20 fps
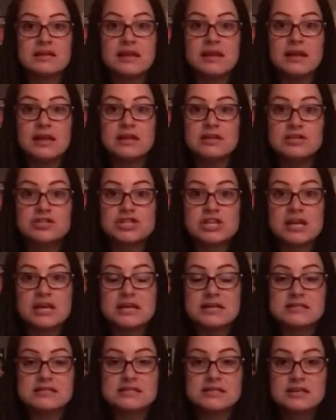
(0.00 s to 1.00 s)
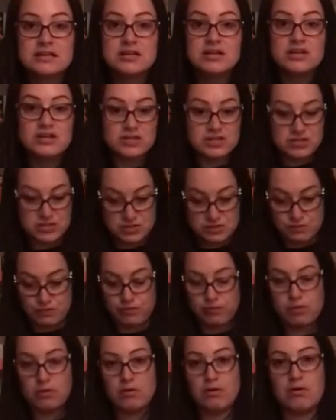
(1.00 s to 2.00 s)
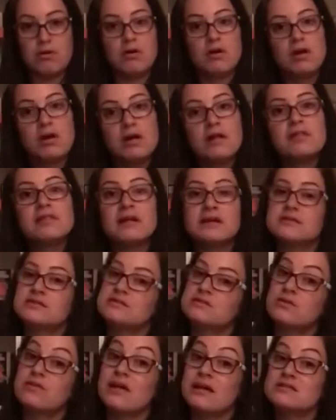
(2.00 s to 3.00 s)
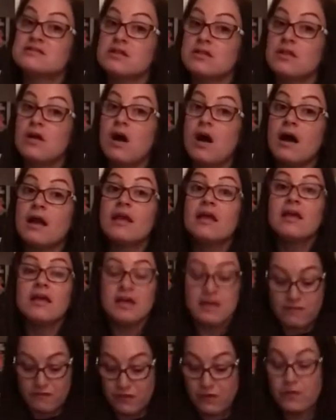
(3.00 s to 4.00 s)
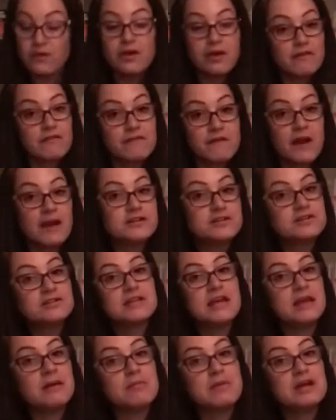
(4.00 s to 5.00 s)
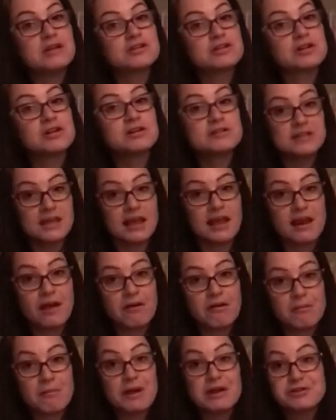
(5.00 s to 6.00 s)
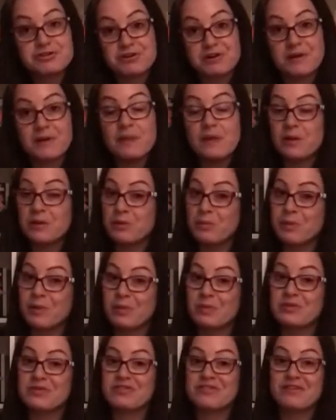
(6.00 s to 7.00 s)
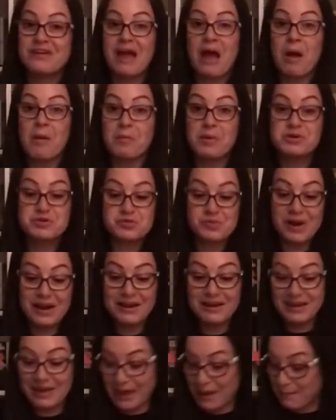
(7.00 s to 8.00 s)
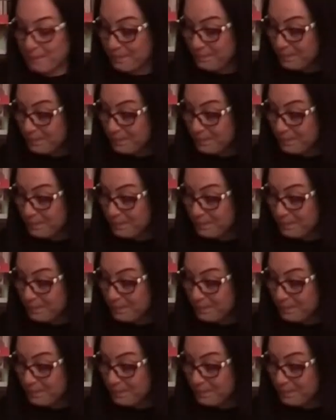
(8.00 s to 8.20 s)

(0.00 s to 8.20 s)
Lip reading: inches. So that's a lot. If you can find your tape measure, take it out and measure it, and then you'll be able to see how much rain came.